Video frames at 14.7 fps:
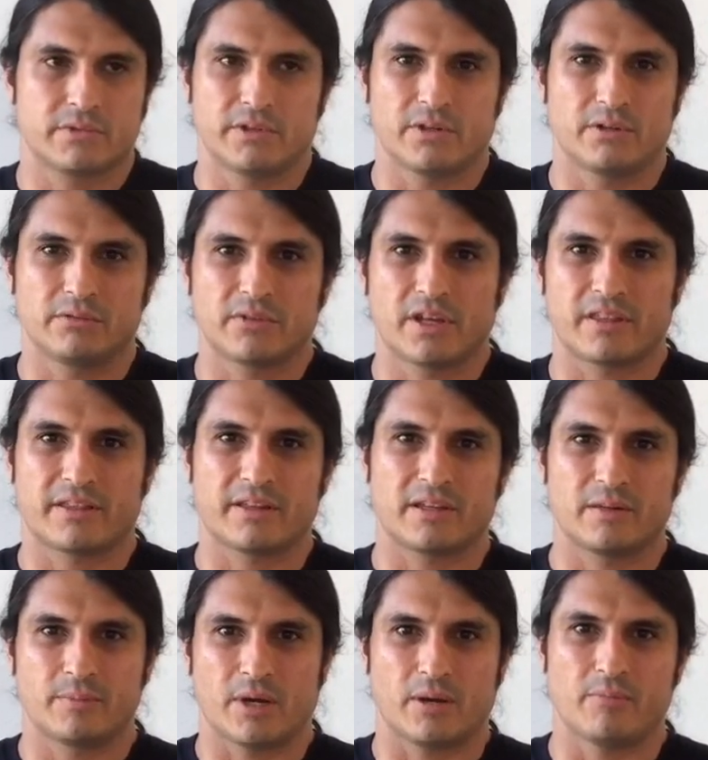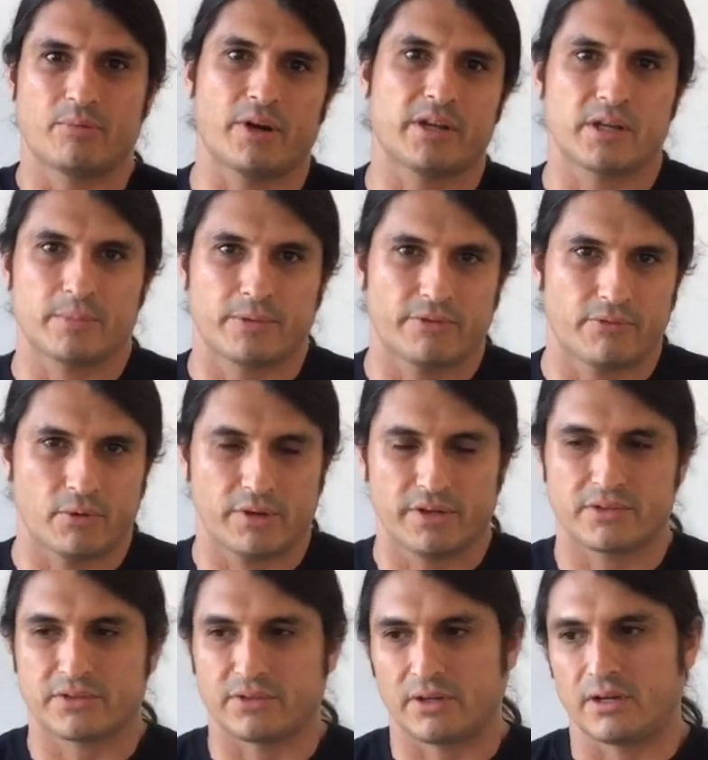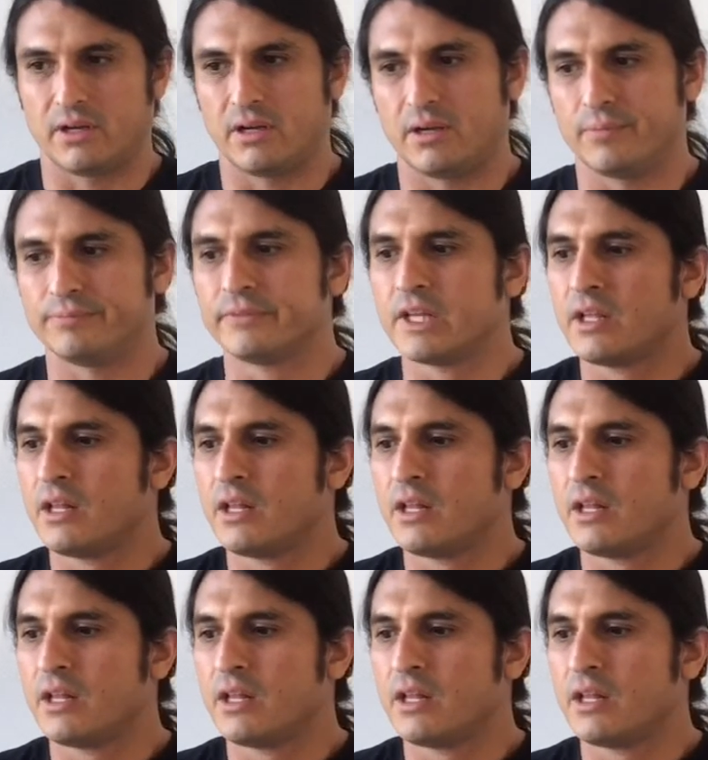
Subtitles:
not thinking about breaking up your voice, or